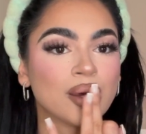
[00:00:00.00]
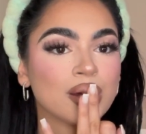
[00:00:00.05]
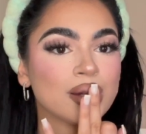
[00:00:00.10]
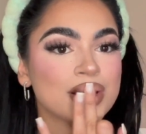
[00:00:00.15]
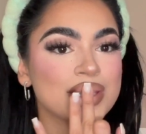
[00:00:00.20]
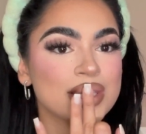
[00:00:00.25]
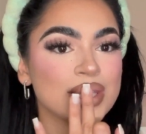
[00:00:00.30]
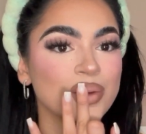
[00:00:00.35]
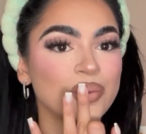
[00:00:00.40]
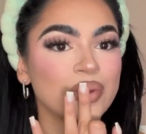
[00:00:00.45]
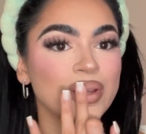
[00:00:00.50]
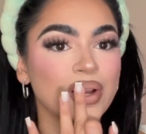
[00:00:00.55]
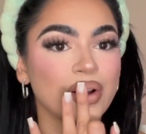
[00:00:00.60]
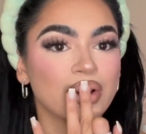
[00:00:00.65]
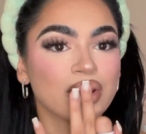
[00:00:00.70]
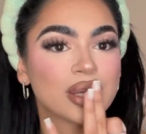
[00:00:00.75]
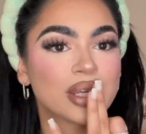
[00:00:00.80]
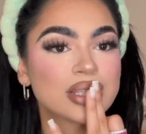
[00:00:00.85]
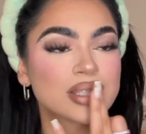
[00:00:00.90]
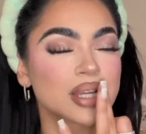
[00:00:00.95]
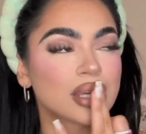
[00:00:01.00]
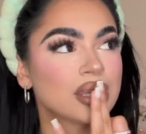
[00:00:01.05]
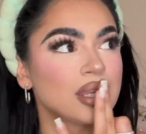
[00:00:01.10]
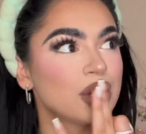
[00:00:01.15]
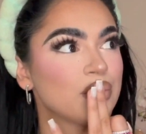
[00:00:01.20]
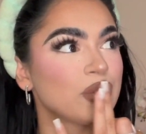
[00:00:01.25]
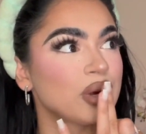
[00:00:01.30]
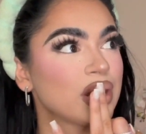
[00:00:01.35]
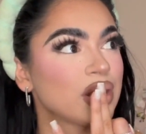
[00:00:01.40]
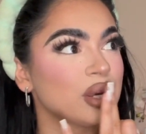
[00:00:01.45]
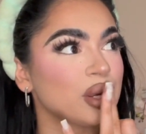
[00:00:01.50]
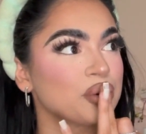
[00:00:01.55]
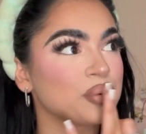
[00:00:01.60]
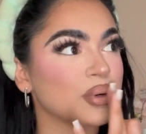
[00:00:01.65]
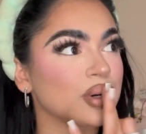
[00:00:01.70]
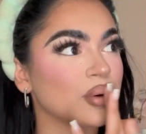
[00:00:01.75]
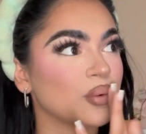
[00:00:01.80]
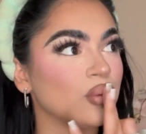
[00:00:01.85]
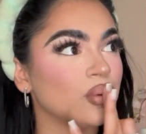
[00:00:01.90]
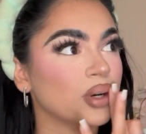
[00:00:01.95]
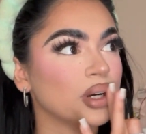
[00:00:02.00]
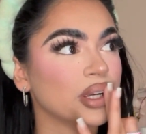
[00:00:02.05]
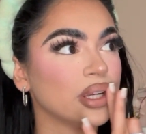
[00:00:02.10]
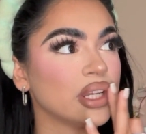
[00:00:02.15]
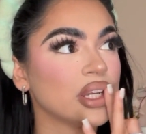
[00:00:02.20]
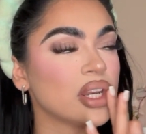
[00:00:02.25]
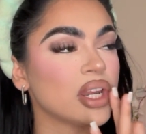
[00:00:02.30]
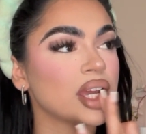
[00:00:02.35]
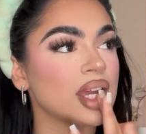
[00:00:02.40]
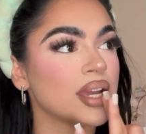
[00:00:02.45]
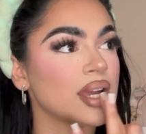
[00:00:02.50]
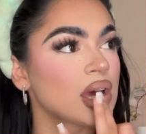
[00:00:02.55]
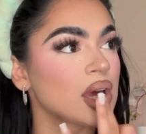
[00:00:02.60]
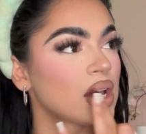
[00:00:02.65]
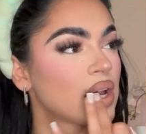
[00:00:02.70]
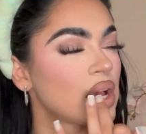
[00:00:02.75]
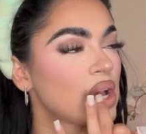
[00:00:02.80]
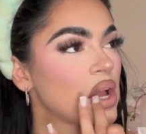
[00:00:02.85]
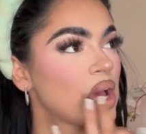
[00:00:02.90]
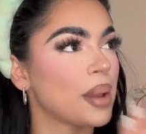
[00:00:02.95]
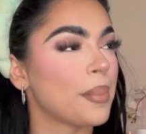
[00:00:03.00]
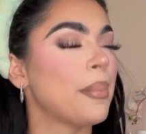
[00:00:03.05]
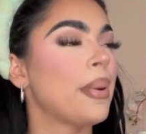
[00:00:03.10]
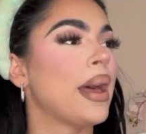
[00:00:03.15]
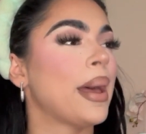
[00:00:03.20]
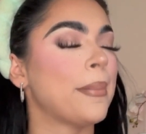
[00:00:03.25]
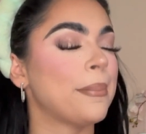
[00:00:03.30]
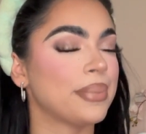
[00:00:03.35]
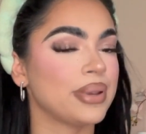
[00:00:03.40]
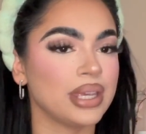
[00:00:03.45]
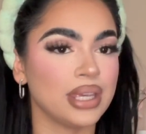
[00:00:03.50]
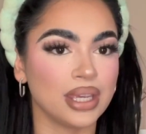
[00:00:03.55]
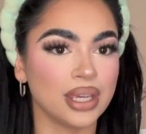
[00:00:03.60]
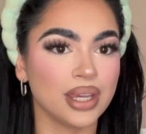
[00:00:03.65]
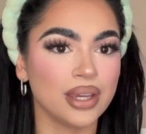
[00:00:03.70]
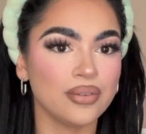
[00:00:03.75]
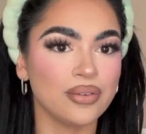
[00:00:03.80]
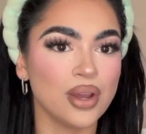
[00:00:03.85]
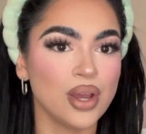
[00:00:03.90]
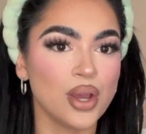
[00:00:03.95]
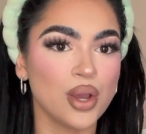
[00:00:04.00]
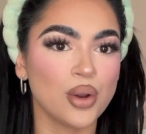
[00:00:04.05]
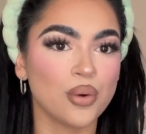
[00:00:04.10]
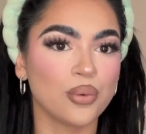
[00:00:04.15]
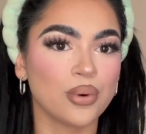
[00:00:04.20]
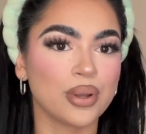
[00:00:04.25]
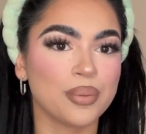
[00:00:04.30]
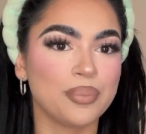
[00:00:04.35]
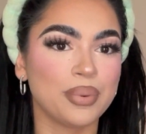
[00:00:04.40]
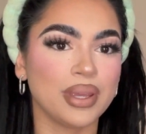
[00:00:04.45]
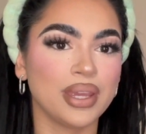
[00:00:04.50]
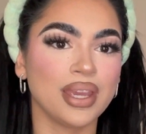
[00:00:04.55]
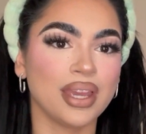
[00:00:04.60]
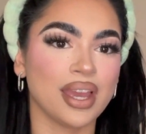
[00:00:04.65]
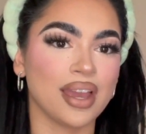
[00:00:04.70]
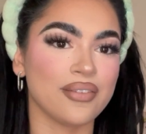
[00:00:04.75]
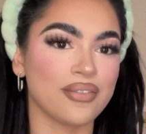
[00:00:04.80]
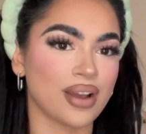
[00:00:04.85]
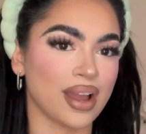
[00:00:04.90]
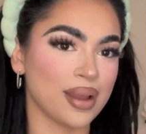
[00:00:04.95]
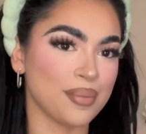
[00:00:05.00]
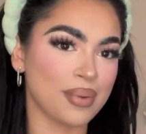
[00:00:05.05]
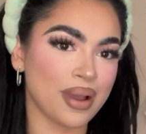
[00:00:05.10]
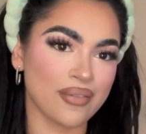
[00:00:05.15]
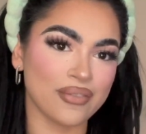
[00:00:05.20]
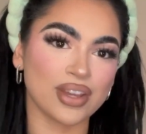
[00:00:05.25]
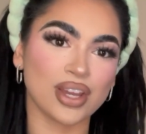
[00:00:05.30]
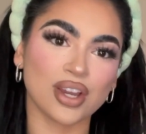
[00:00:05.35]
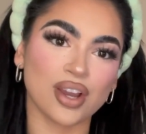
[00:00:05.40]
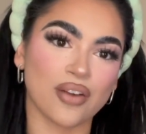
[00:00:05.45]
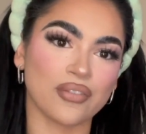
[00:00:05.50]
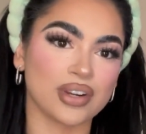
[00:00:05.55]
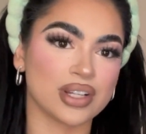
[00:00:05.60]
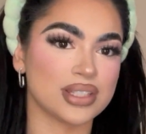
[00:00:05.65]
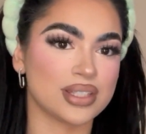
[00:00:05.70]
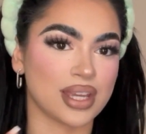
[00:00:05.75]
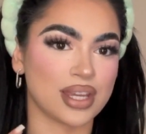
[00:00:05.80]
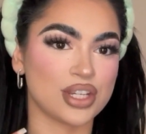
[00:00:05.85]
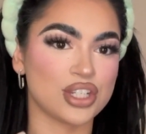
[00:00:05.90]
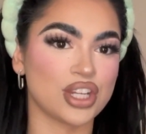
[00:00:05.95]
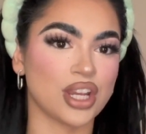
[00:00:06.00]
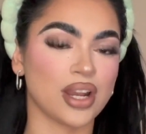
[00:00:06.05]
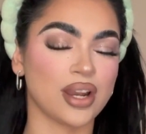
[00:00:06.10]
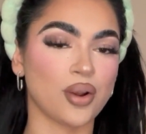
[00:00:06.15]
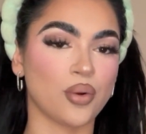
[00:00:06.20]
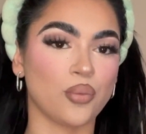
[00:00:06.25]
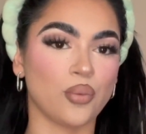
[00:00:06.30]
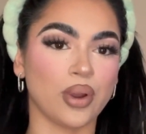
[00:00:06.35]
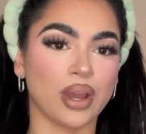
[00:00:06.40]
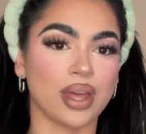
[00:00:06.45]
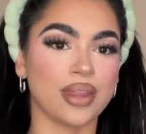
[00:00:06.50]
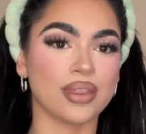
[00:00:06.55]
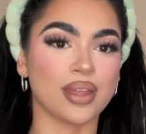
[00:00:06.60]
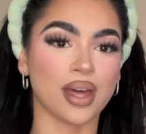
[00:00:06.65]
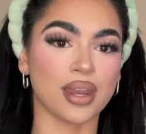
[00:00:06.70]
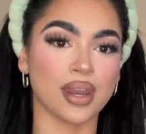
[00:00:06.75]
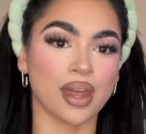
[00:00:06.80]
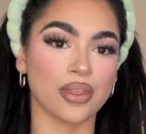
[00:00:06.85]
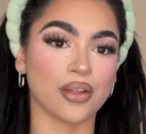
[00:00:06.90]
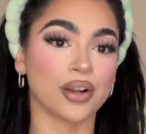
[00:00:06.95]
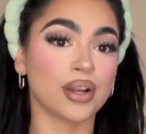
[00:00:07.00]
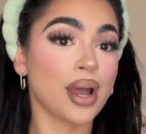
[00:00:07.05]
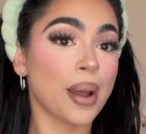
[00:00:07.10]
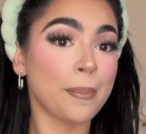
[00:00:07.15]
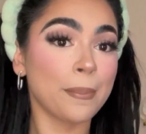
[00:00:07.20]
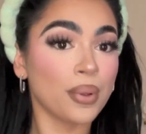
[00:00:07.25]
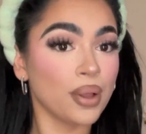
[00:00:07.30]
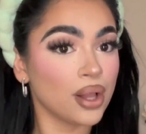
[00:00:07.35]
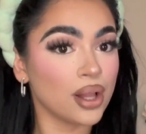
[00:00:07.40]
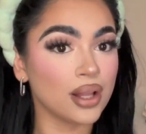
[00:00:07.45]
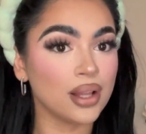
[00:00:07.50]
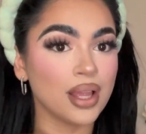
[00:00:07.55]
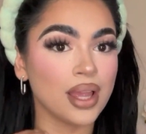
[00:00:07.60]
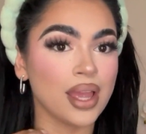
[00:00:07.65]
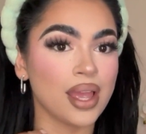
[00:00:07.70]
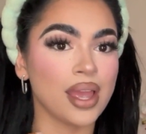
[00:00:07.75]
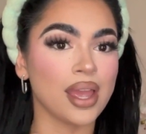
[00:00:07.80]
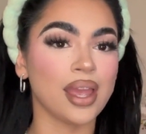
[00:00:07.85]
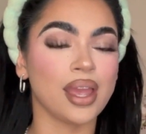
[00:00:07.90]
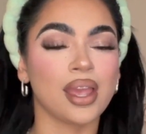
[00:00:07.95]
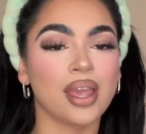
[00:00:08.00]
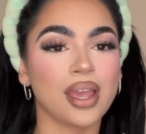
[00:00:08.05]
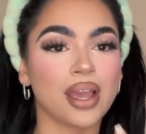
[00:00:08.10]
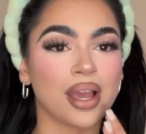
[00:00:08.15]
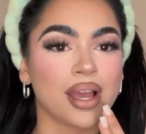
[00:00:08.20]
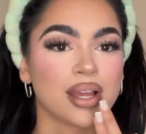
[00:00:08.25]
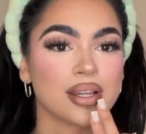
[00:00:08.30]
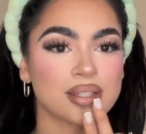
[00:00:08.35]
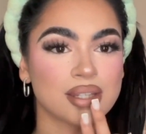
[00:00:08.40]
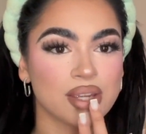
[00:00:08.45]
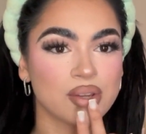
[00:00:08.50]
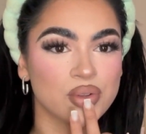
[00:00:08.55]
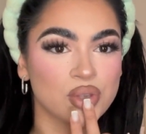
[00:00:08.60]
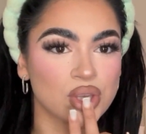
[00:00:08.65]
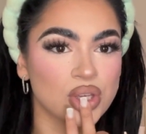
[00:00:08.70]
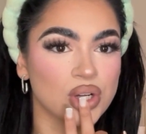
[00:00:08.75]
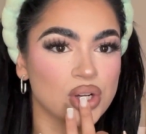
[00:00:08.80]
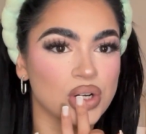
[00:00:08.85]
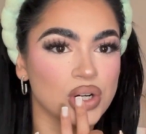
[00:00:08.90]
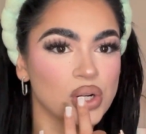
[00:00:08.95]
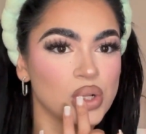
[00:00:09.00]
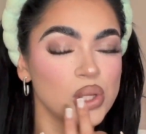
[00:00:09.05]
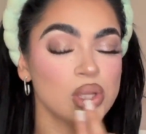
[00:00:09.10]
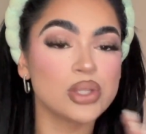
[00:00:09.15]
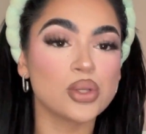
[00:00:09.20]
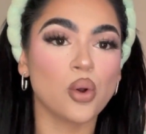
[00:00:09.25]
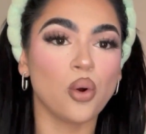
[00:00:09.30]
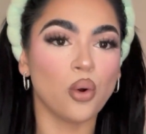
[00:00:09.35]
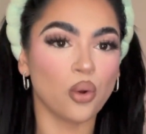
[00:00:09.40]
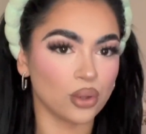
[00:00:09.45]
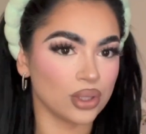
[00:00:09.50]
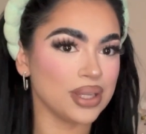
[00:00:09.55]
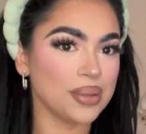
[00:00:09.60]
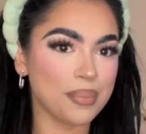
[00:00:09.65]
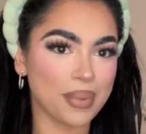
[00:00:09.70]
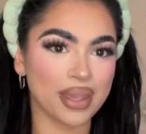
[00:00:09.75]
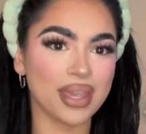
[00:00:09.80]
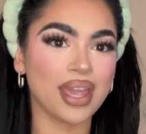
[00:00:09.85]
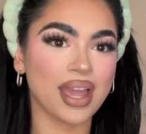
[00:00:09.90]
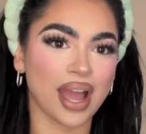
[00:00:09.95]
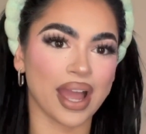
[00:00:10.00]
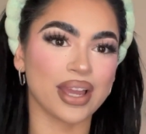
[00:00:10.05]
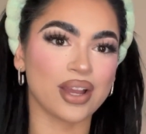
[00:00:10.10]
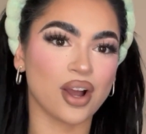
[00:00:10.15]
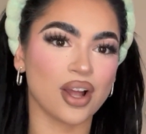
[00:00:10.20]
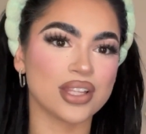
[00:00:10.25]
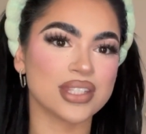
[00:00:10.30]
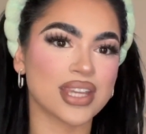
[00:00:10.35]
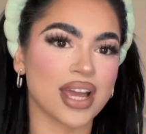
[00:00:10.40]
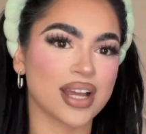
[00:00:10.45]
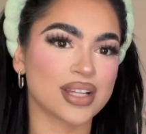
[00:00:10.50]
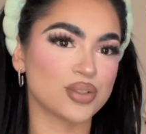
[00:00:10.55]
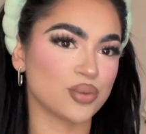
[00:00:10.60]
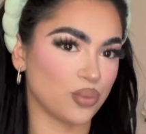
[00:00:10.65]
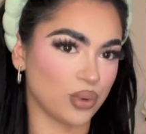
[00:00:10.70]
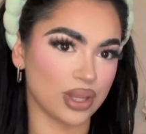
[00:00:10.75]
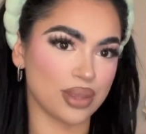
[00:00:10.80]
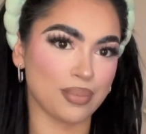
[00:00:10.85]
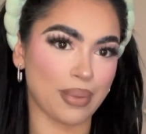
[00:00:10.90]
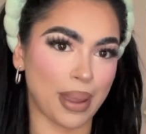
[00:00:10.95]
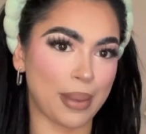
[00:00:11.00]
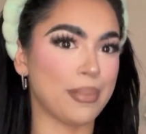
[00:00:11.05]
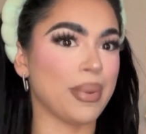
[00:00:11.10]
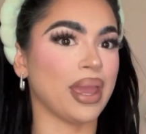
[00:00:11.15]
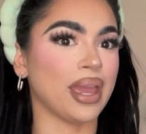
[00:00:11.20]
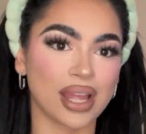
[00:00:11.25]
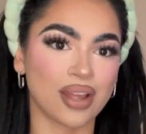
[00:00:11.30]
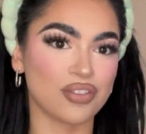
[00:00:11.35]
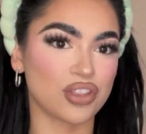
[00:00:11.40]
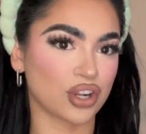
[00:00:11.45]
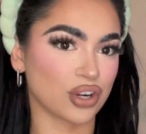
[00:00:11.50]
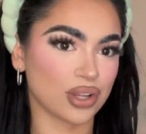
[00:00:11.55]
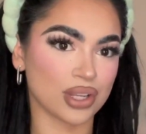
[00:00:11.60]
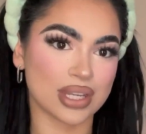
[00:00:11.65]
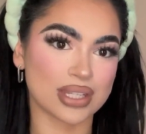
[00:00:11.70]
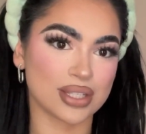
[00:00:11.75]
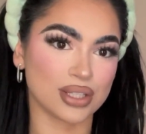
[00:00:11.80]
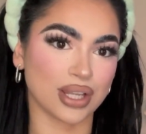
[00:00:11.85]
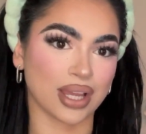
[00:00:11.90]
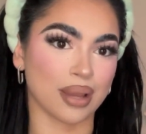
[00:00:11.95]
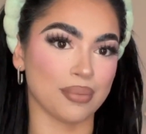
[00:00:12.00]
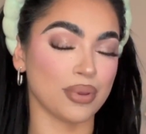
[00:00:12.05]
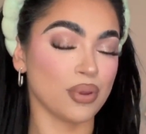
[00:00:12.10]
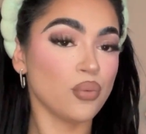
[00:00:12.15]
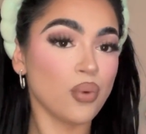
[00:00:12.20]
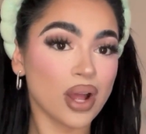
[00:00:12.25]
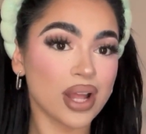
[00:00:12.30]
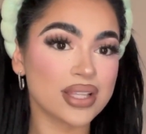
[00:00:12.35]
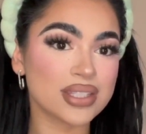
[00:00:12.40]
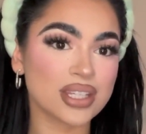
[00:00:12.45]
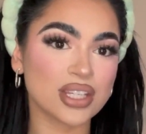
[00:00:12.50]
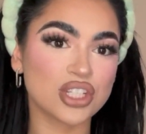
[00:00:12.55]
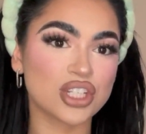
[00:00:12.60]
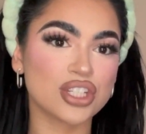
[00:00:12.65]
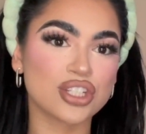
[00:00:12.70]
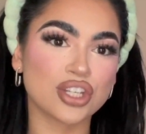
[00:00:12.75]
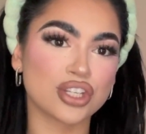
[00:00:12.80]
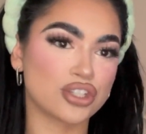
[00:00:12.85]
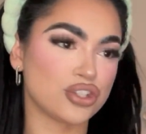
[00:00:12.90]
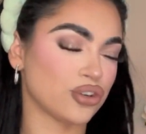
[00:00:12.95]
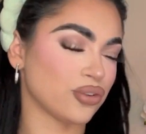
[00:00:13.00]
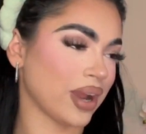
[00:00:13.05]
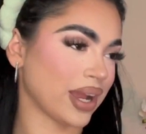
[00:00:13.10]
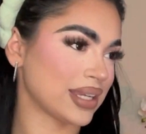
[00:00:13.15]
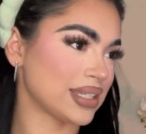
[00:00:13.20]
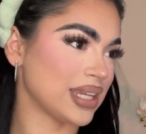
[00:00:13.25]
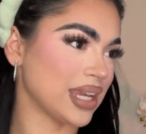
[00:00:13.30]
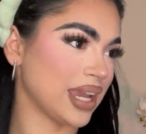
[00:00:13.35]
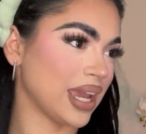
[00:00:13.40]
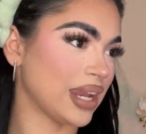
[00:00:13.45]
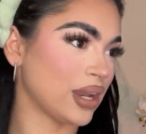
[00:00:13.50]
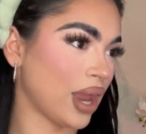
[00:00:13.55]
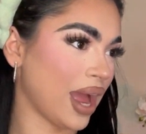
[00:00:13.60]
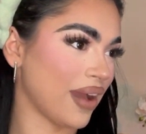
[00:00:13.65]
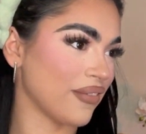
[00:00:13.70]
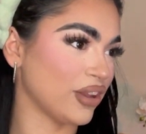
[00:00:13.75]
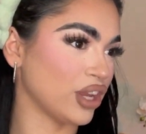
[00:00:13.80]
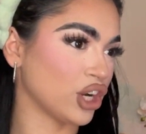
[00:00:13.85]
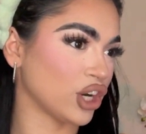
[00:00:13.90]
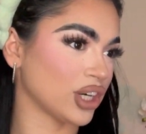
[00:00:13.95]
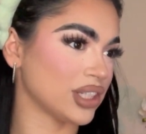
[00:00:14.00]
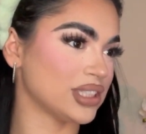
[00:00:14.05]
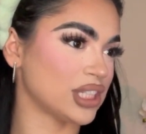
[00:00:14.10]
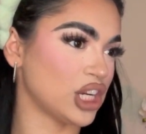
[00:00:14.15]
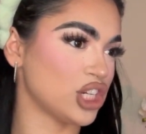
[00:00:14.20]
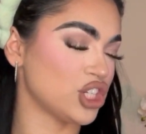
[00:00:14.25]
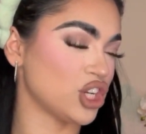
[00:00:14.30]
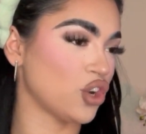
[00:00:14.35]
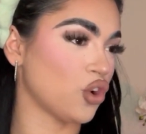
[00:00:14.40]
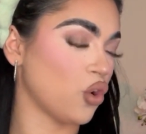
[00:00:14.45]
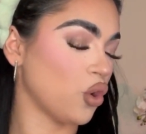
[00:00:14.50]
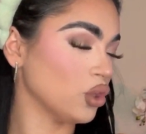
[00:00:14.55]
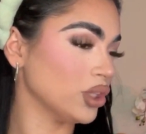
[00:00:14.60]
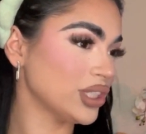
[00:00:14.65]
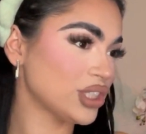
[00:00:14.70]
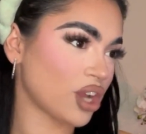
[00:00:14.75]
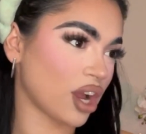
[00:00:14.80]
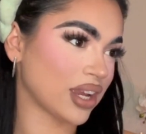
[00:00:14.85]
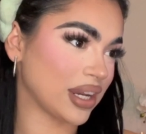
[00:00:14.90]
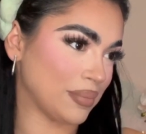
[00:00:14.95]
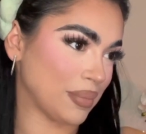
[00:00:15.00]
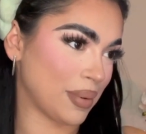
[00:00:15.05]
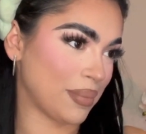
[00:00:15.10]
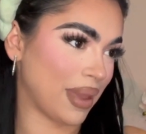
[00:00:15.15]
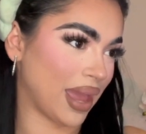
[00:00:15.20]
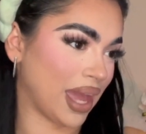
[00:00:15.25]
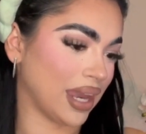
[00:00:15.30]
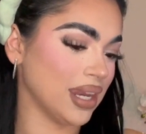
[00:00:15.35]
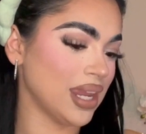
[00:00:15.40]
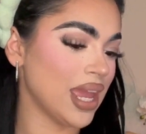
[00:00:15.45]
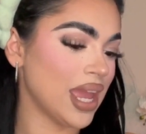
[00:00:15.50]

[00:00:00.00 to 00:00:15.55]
To be honest, I think my #1 pet peeve would be if I'm having a conversation with another couple and if the girl is only making eye contact with my man, if the girl doesn't look at me once and she's just directing and having her attention only talking to my man